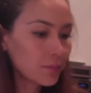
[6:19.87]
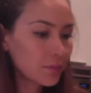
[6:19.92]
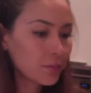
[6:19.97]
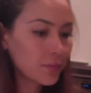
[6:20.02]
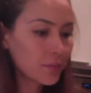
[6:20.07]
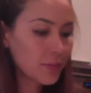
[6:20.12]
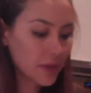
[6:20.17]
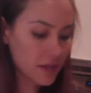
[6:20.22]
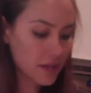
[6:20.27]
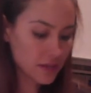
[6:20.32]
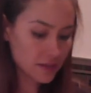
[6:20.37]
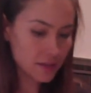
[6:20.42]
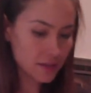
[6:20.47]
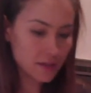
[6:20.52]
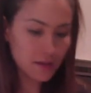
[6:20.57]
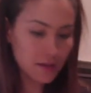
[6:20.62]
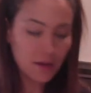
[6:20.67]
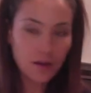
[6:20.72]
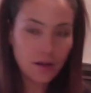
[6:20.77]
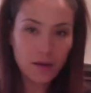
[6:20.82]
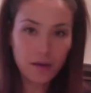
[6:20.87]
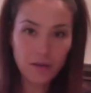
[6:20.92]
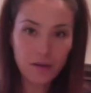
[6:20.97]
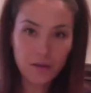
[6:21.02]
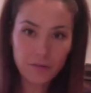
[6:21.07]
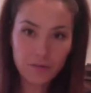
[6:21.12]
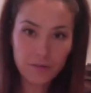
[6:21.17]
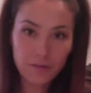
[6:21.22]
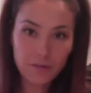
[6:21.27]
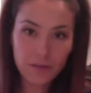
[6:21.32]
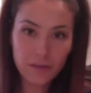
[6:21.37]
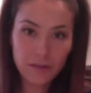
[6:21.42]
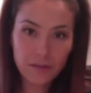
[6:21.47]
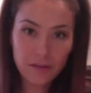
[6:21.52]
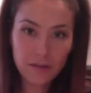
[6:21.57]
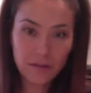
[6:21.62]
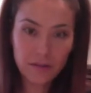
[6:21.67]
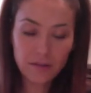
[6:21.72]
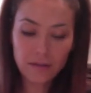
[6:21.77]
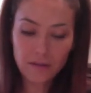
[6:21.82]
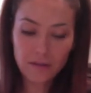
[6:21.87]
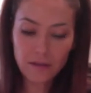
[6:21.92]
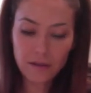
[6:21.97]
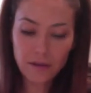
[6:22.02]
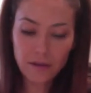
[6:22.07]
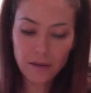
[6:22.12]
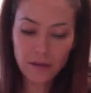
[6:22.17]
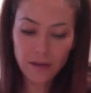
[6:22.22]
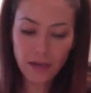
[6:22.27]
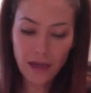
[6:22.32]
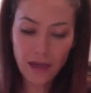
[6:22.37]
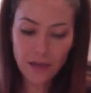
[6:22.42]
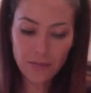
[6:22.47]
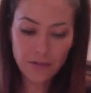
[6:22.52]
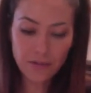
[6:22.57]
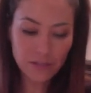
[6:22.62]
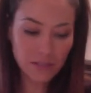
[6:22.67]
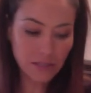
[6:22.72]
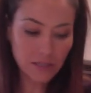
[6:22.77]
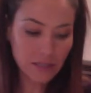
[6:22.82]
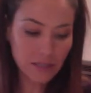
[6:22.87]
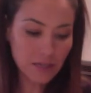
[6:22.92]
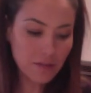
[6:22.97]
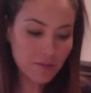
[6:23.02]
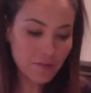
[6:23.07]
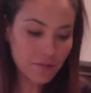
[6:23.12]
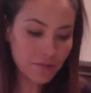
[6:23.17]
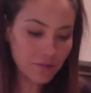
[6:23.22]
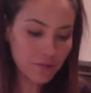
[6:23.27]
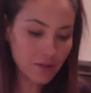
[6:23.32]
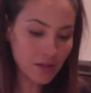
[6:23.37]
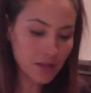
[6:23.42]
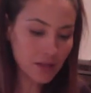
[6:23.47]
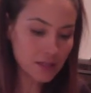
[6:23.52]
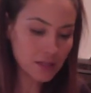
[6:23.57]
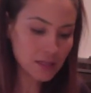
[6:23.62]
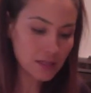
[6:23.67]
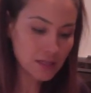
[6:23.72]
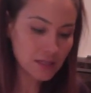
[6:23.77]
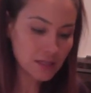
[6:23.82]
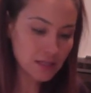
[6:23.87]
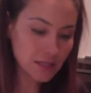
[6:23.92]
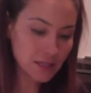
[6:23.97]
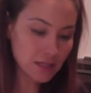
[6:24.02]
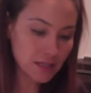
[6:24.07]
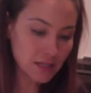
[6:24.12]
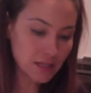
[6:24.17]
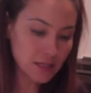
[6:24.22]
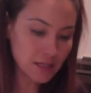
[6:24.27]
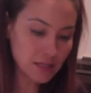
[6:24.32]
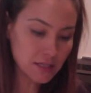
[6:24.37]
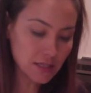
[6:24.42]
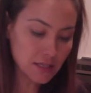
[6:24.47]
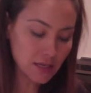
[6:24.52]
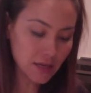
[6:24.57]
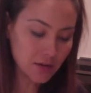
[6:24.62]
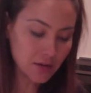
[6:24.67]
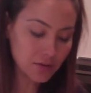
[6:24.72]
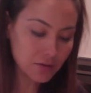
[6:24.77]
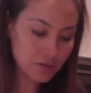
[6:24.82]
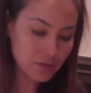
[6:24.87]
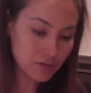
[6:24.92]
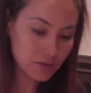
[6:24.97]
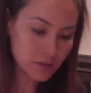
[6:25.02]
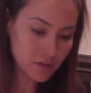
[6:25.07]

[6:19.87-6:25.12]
bit of cabbage leaf and sticking it down,